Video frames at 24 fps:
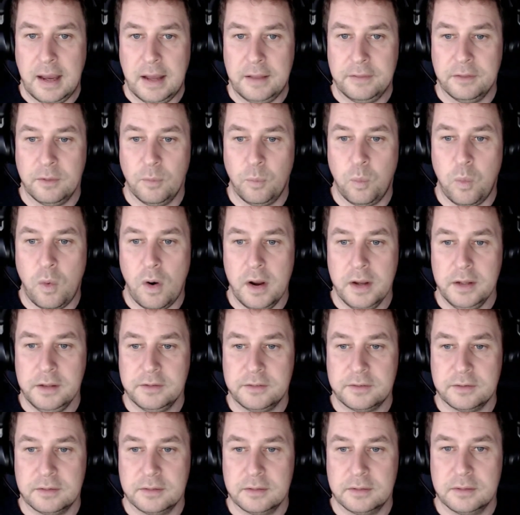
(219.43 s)
And the
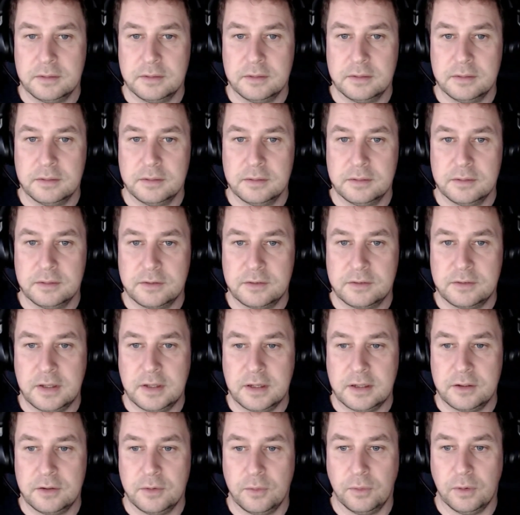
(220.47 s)
white
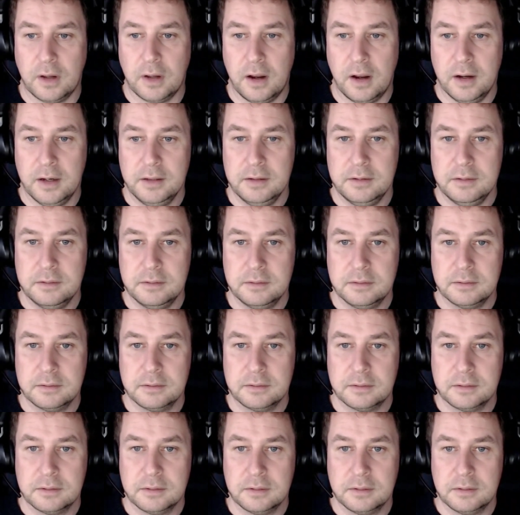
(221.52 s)
signal line
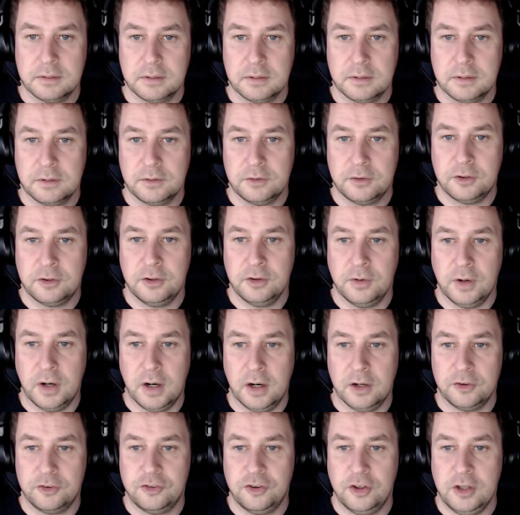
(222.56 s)
to
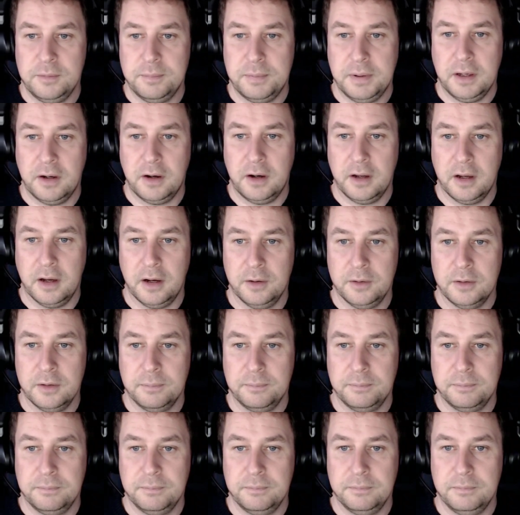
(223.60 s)
our GPIO